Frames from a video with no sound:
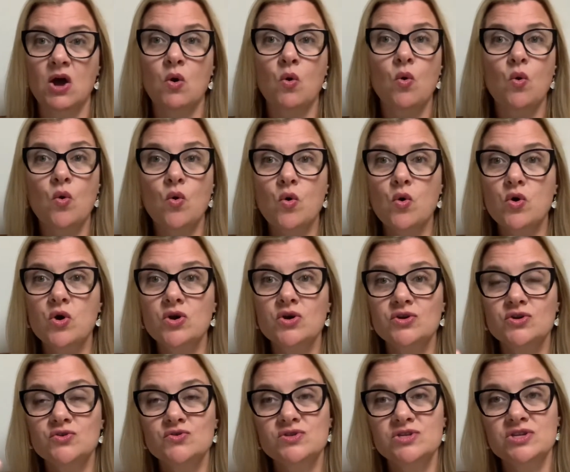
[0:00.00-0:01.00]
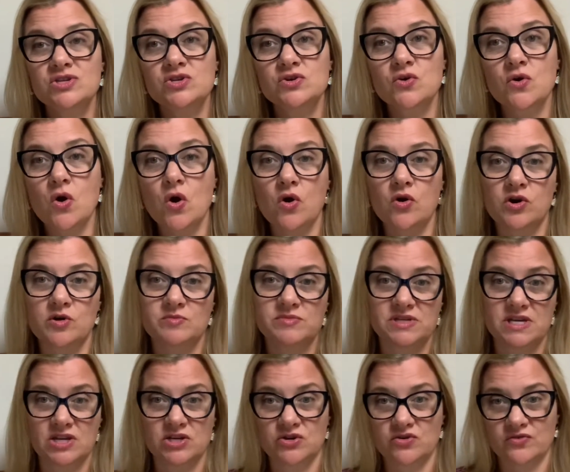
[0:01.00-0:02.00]
or using your arms
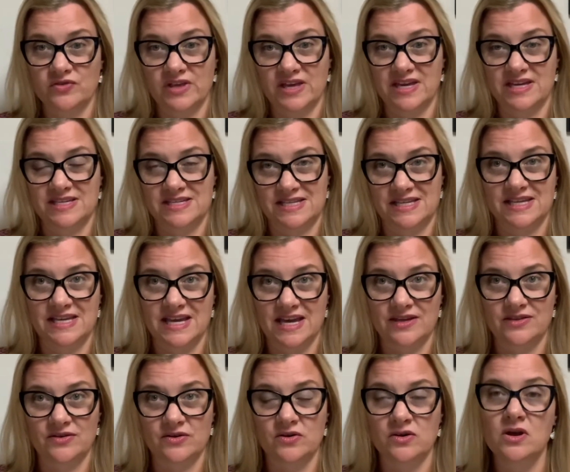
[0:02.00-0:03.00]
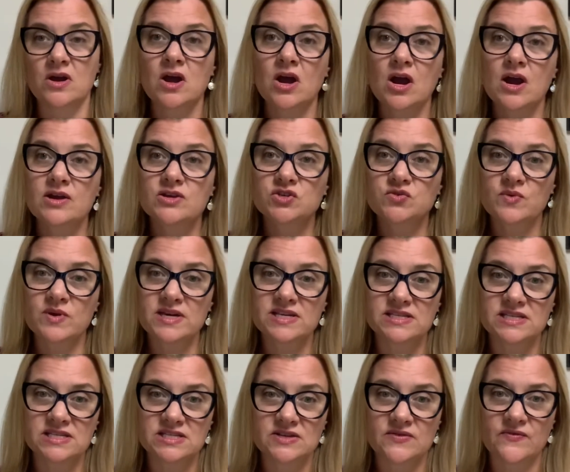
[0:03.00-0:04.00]
and your legs together are twice
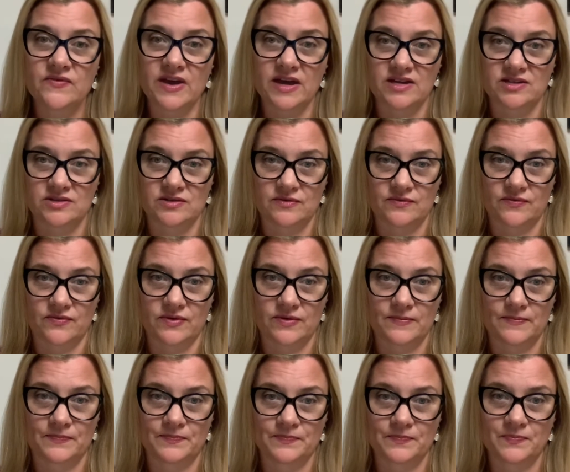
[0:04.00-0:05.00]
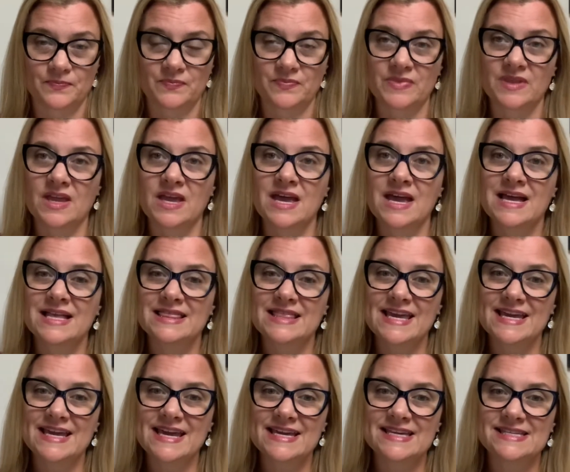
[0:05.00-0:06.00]
as effective.
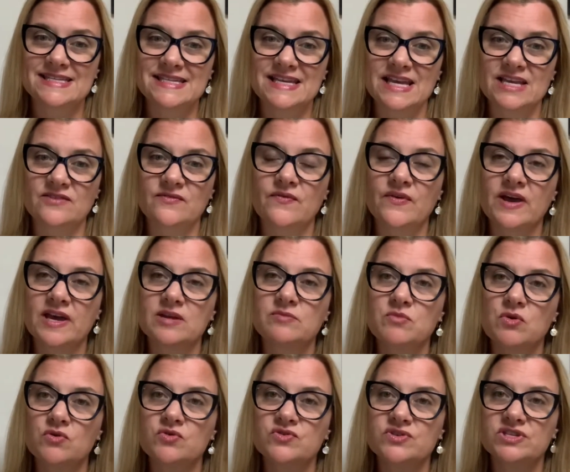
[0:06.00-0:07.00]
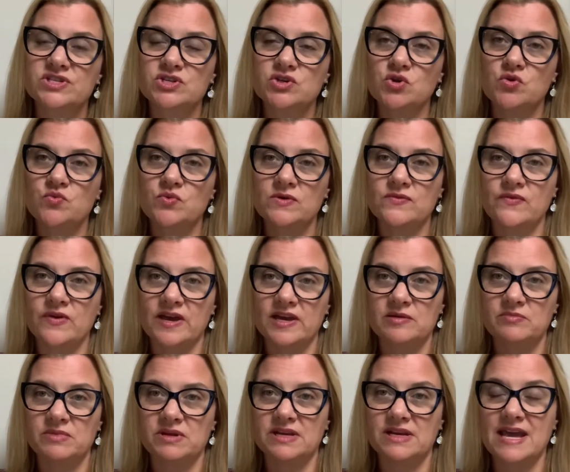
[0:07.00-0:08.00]
Like I said, fine motor skill
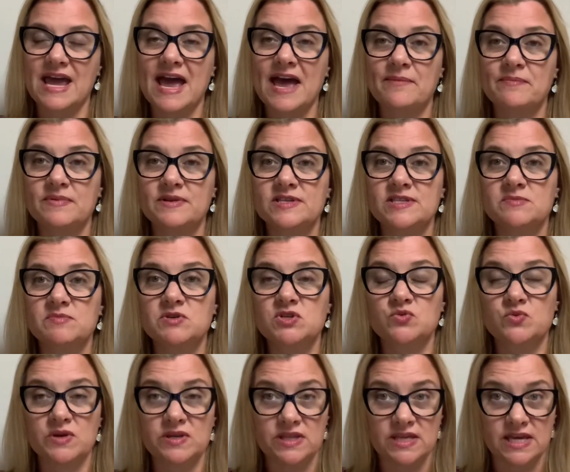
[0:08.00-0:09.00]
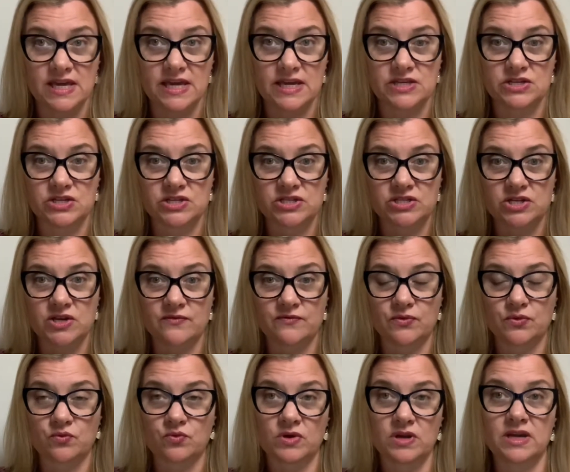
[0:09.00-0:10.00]
refinement happens between the ages of
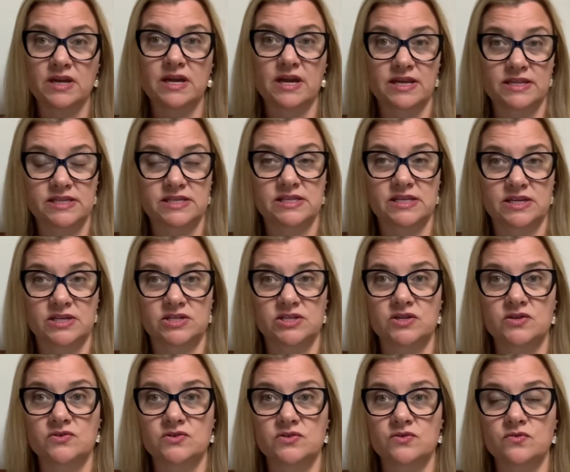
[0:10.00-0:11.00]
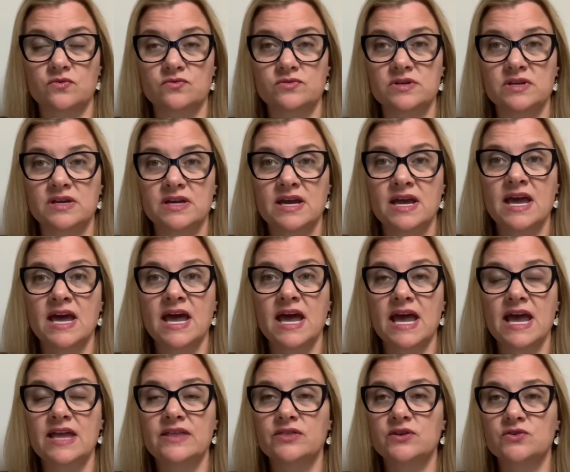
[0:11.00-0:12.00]
3 and 6 years old,
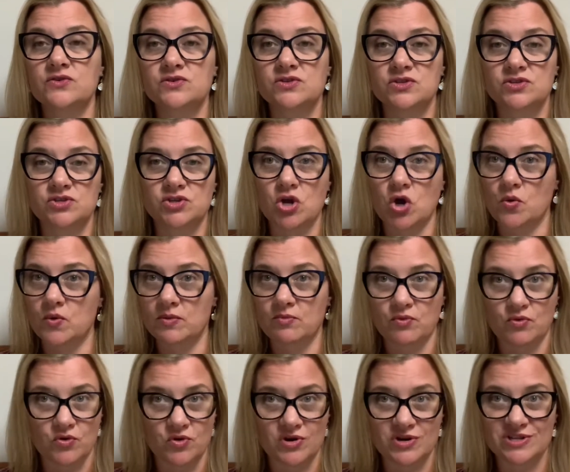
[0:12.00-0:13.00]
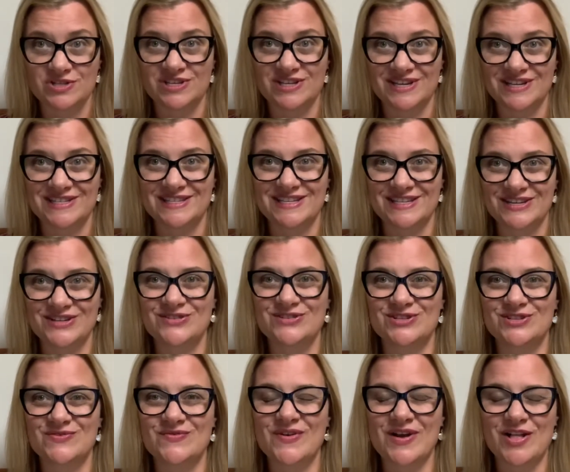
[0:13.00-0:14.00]
and they're so important to continue to
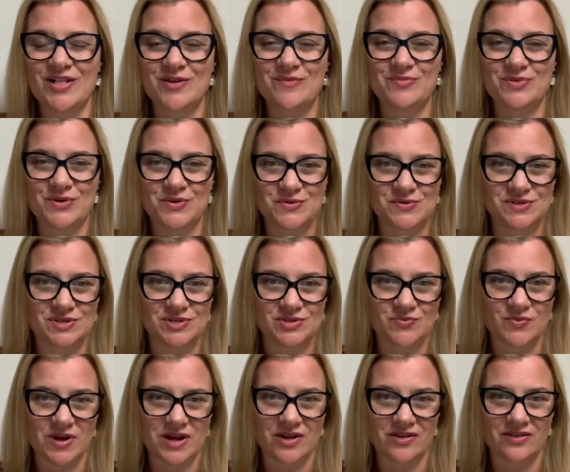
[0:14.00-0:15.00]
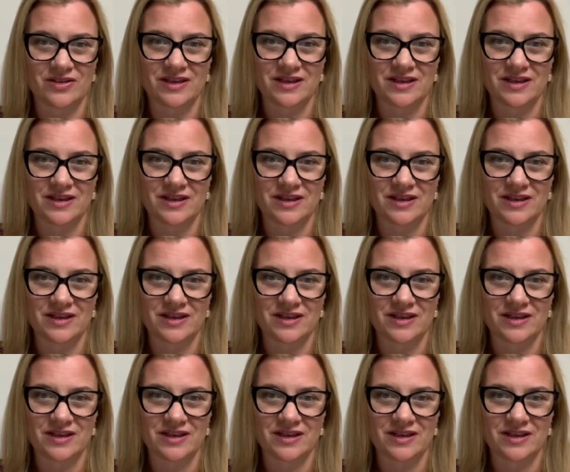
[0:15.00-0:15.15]
develop those as well.